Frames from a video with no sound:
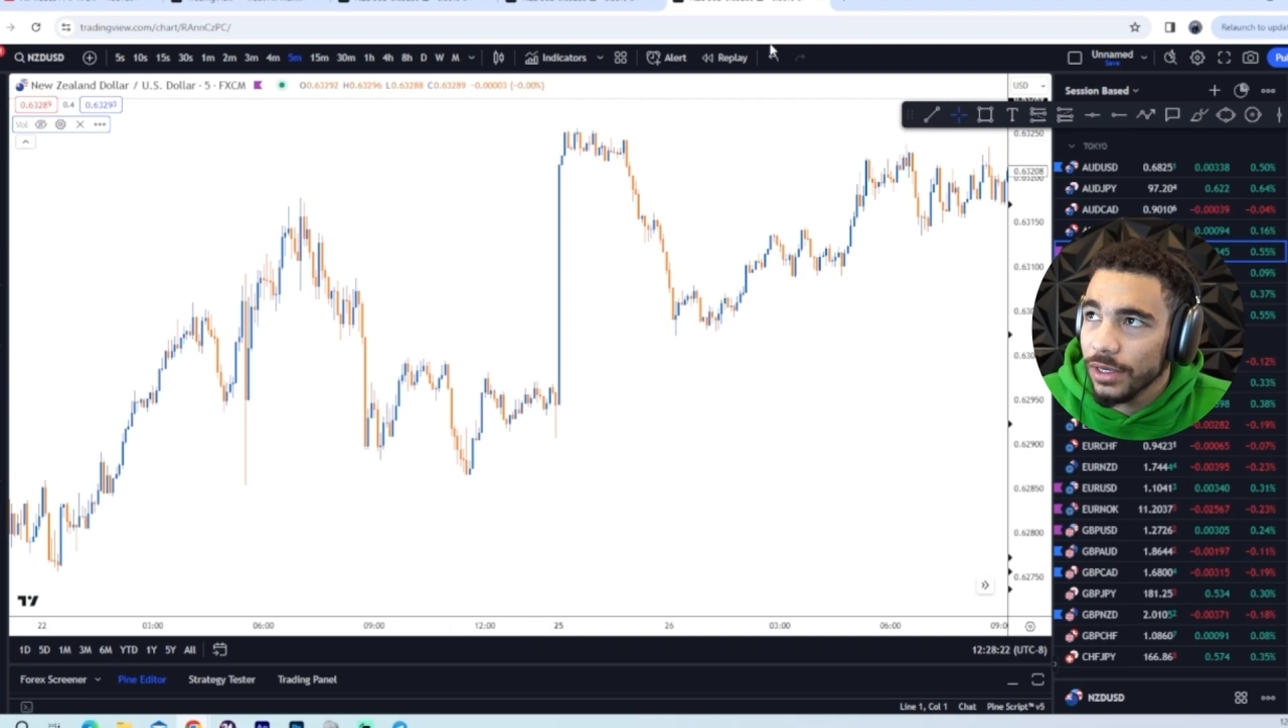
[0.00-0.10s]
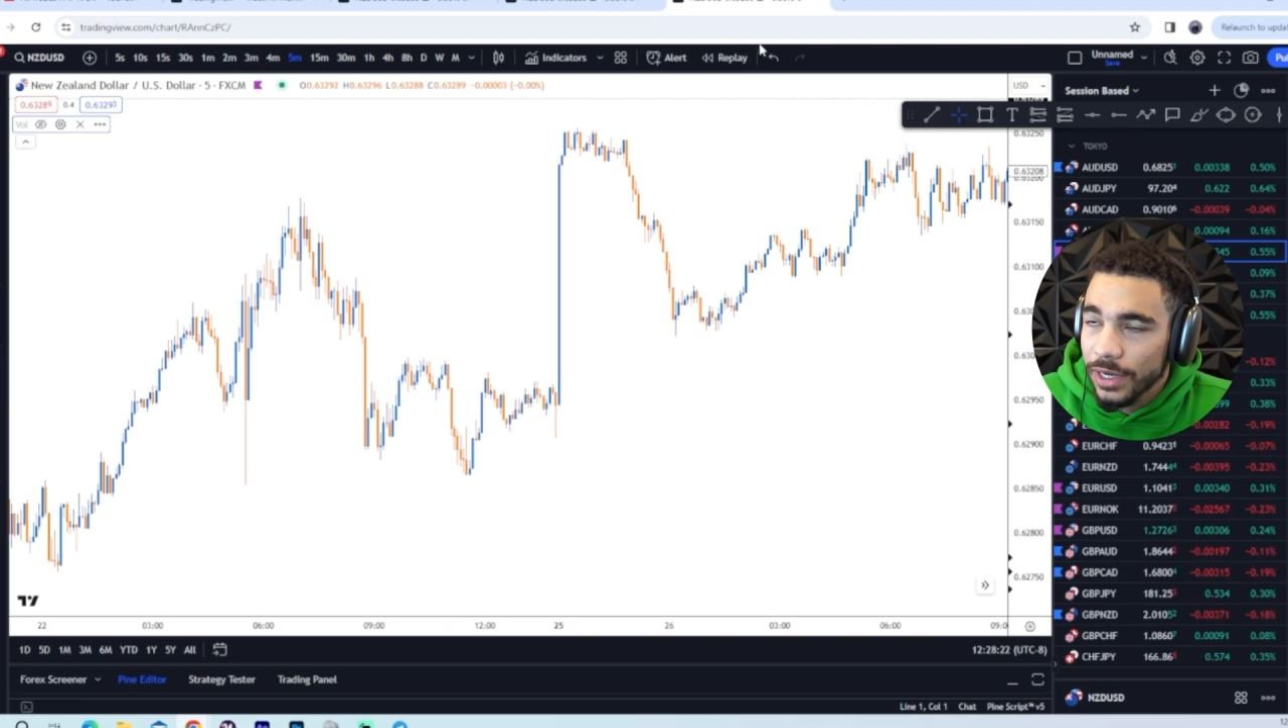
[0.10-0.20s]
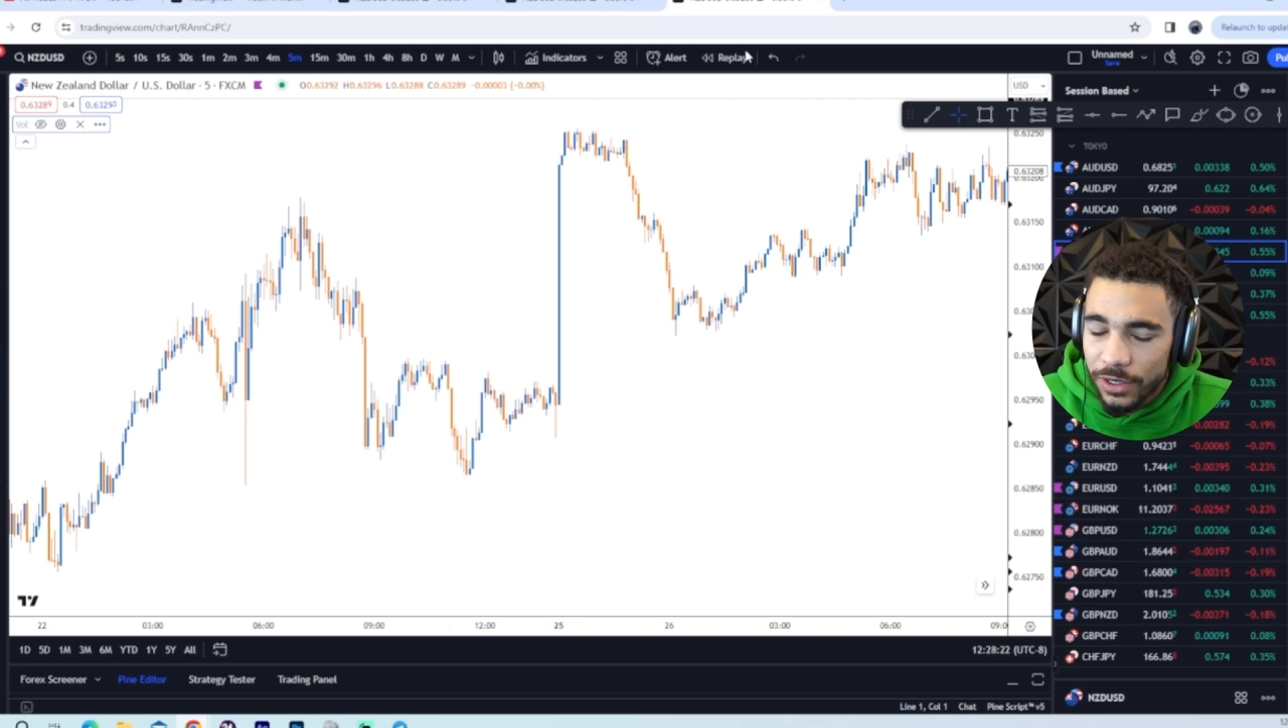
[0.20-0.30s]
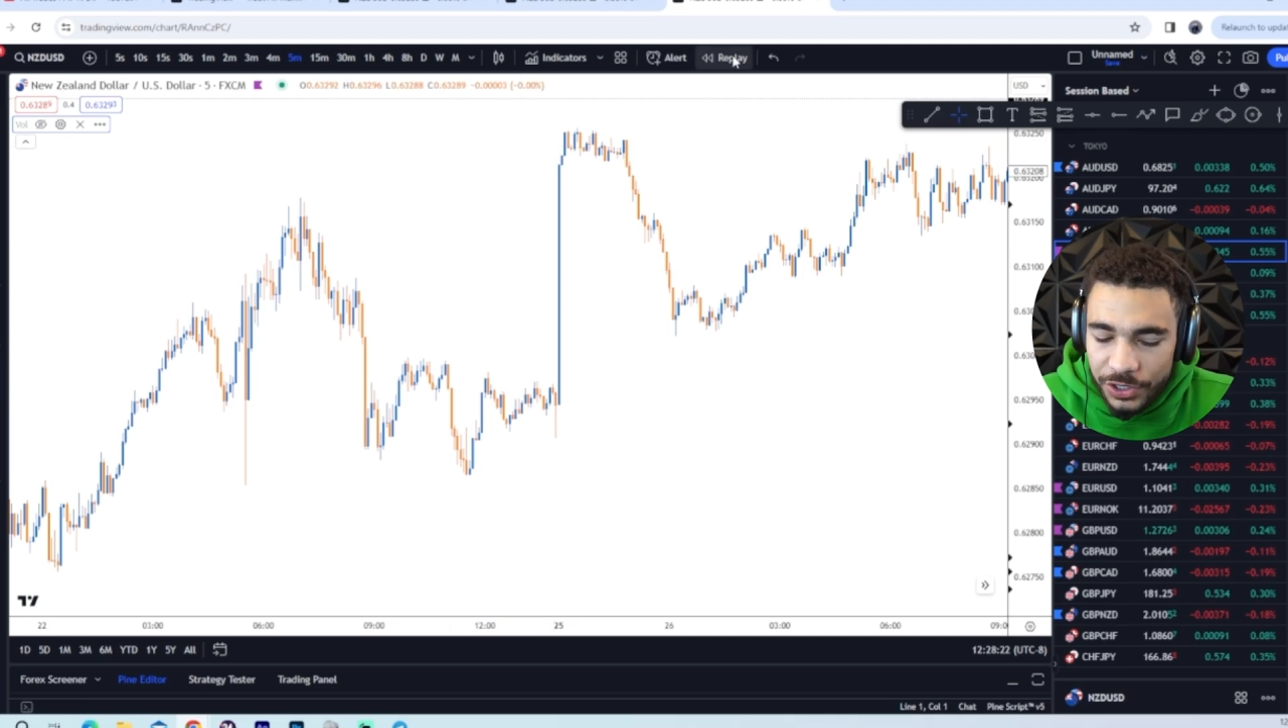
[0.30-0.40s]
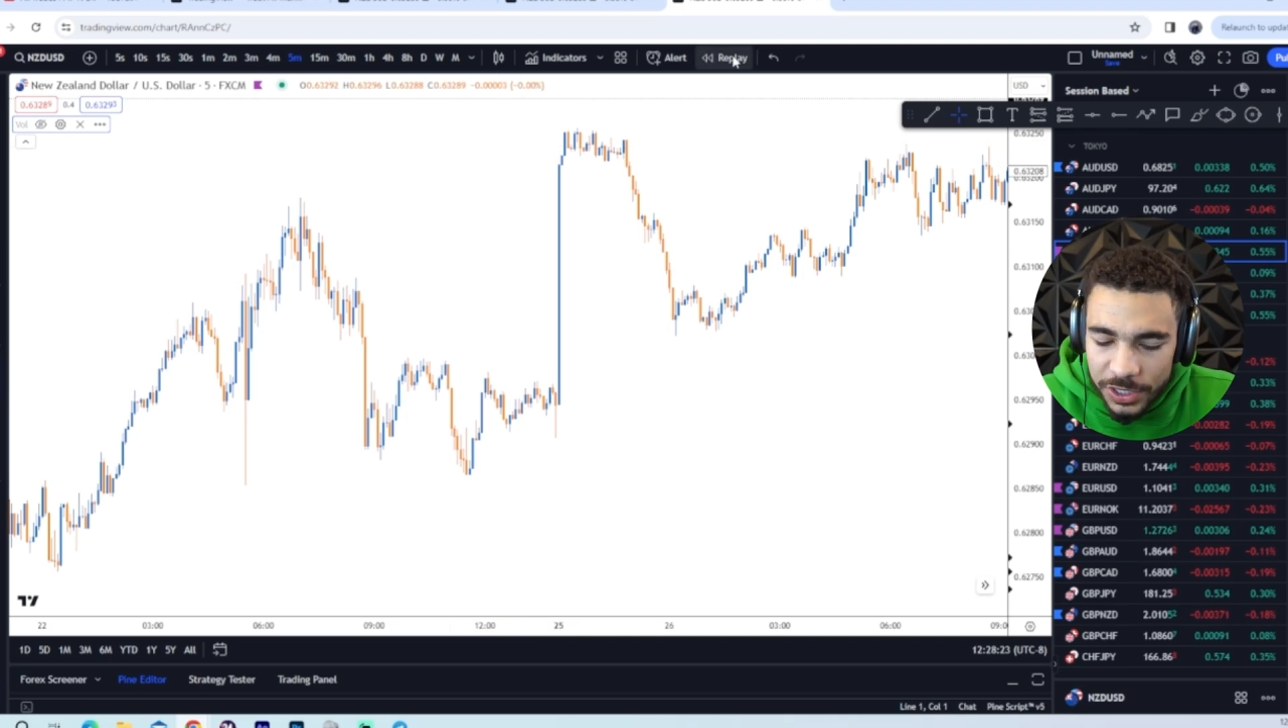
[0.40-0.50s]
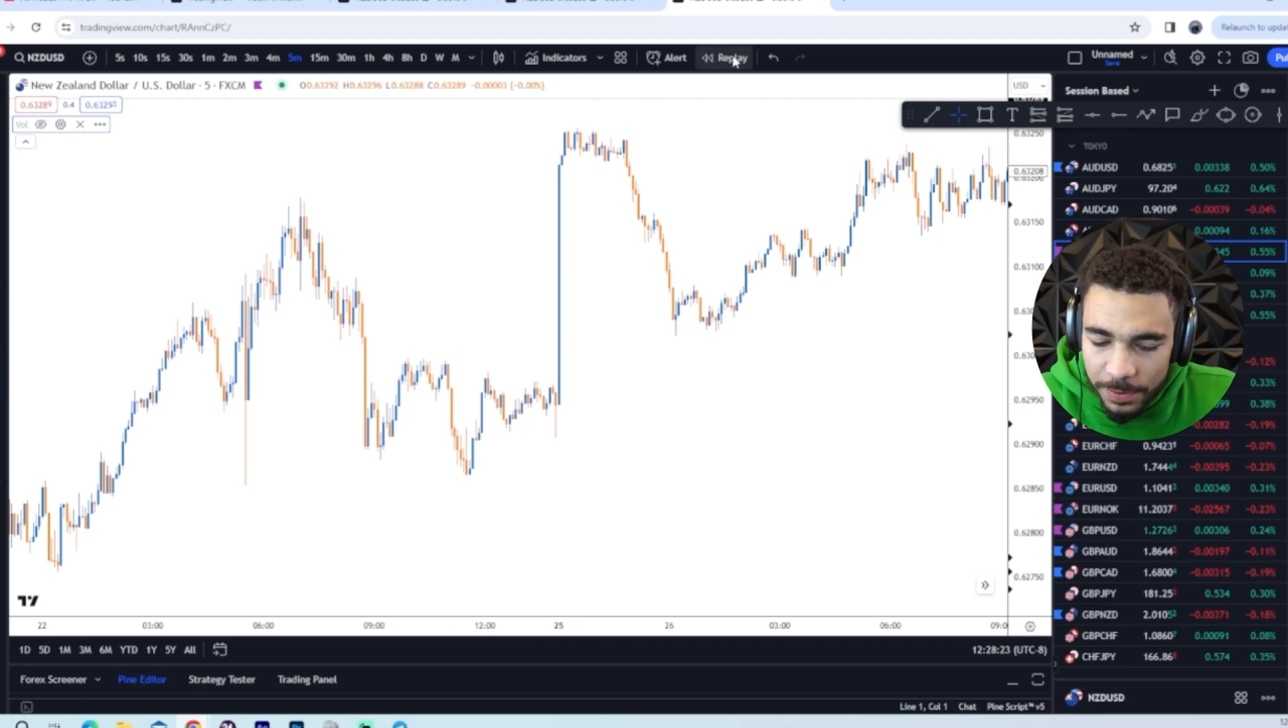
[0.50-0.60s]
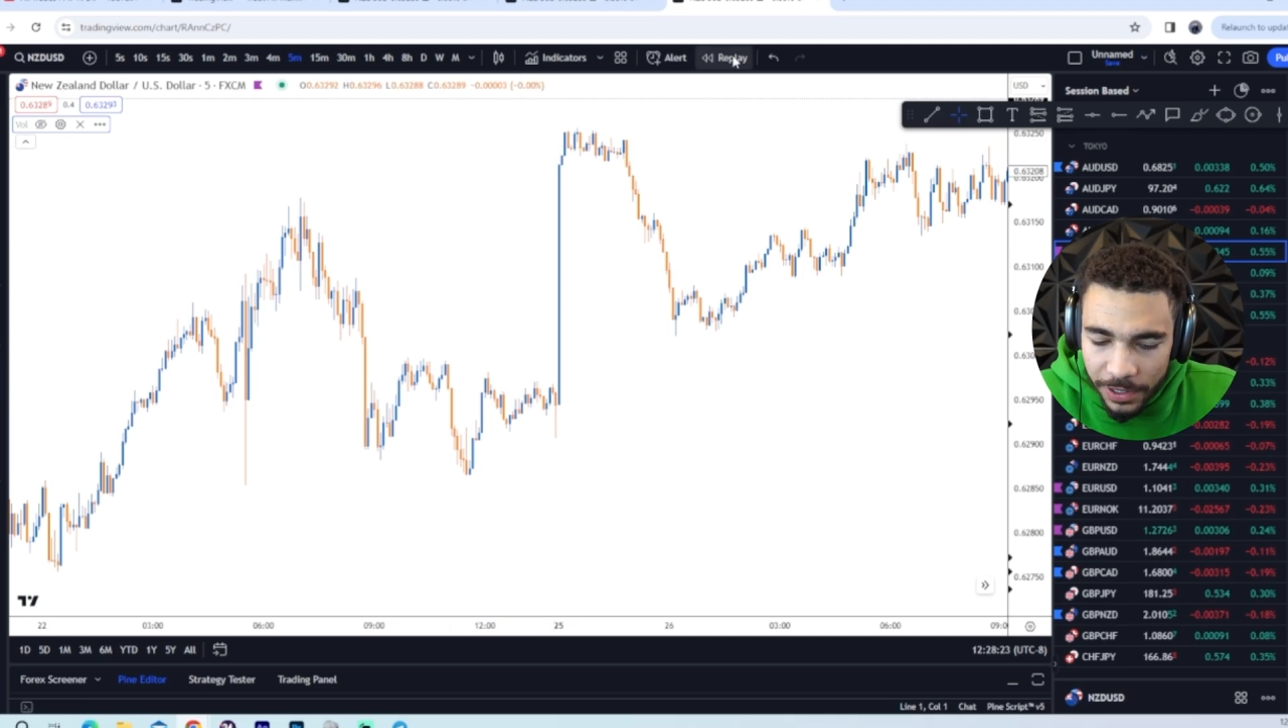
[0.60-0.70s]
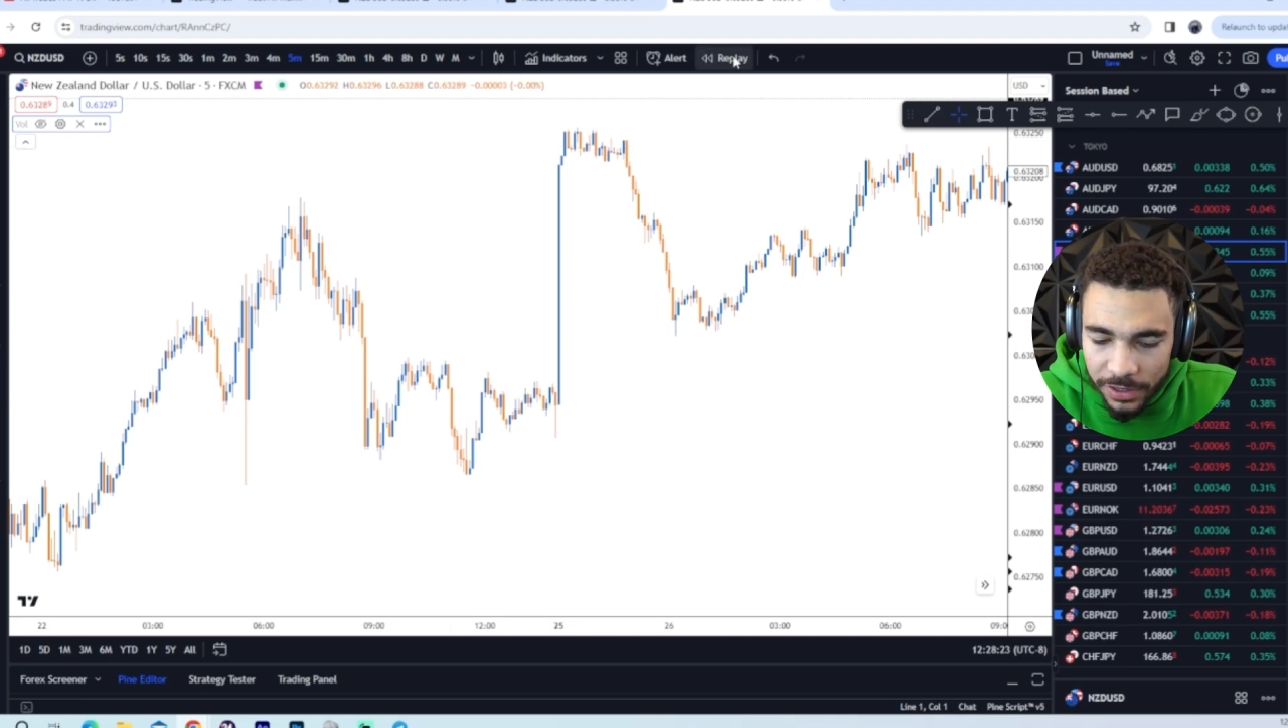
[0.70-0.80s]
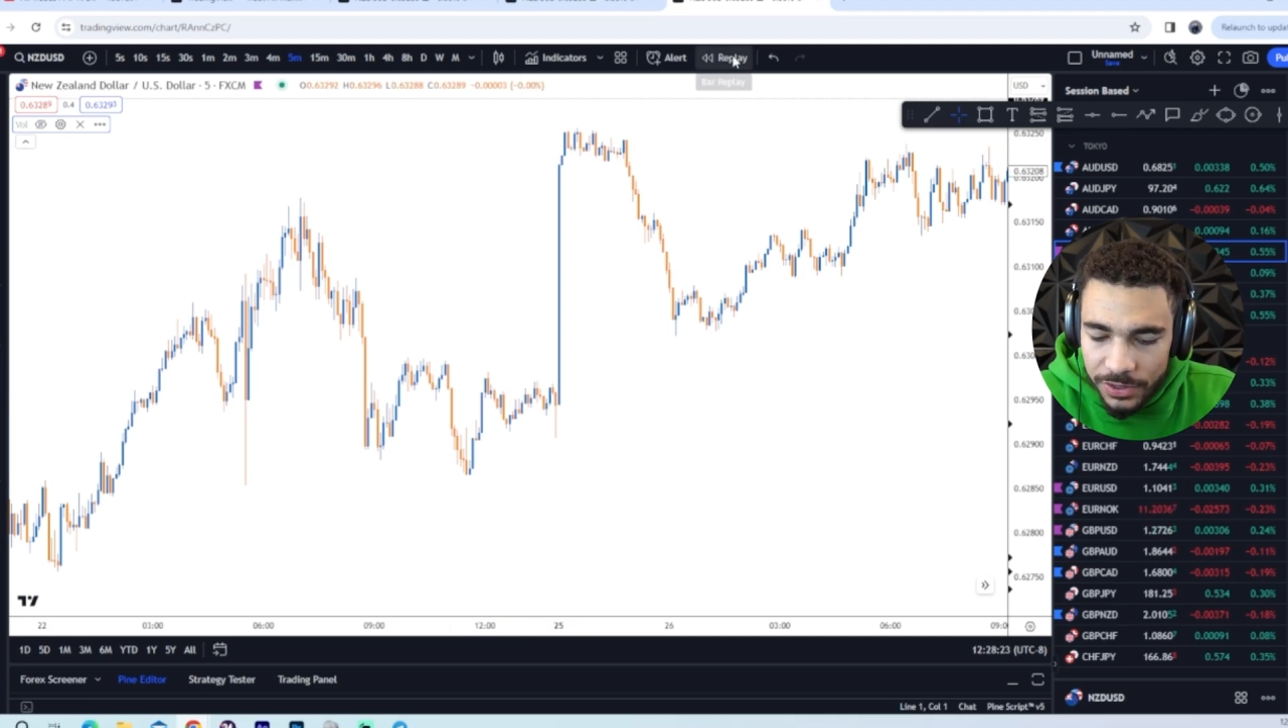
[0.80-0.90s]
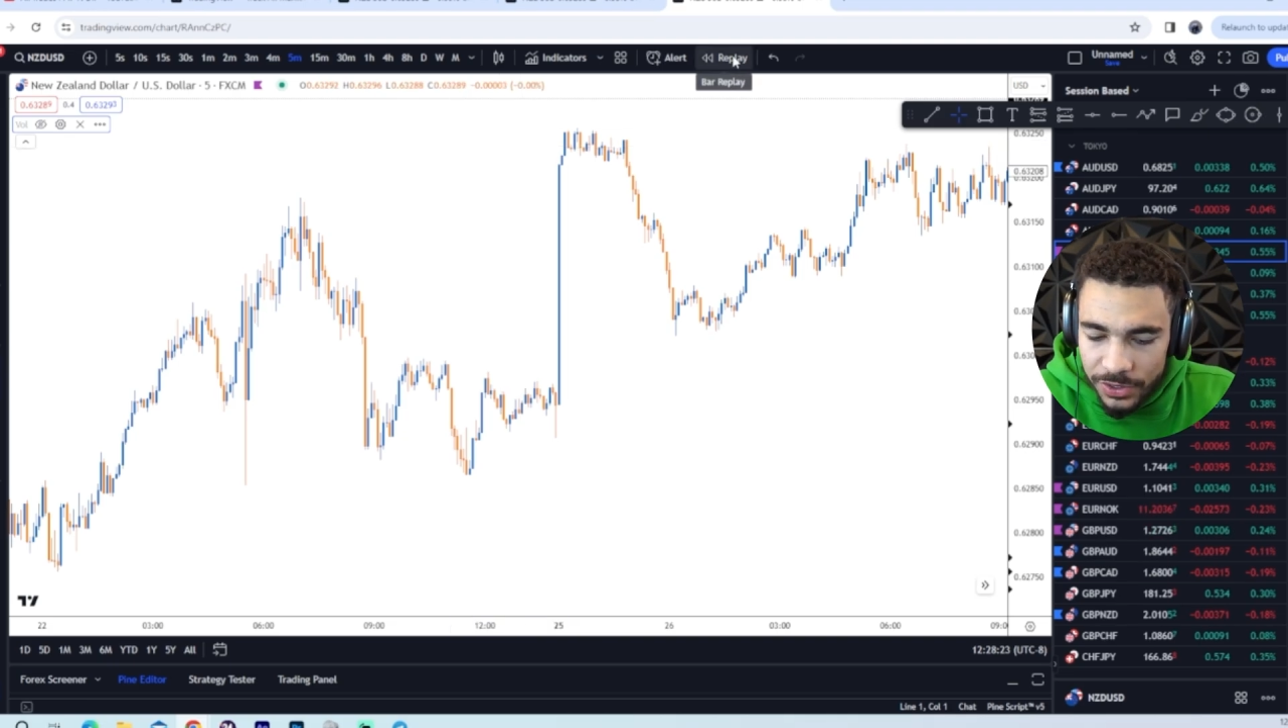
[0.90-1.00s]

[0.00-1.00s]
Now, just because